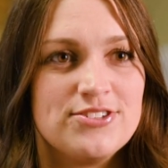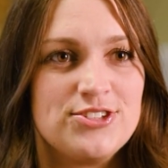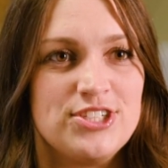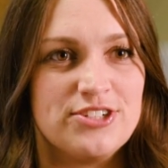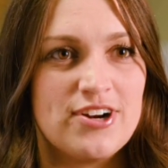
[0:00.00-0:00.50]

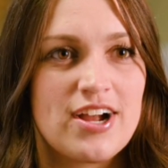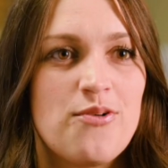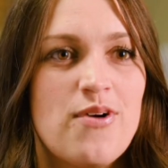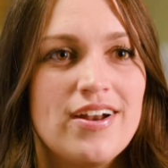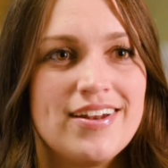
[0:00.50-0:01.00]
sheetrock
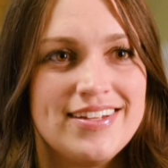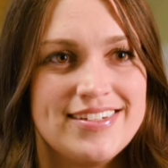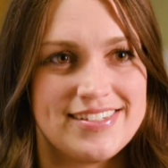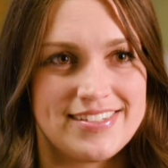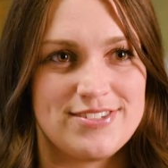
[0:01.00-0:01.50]

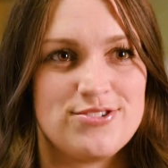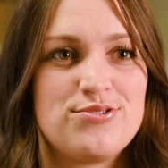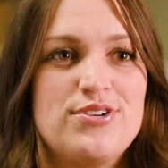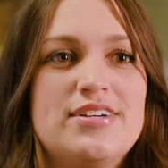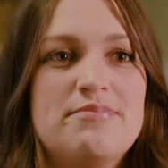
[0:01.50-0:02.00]
quantities and
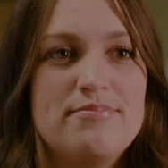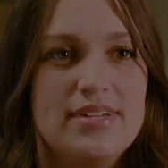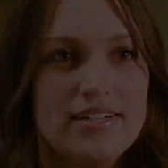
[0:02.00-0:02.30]
trim.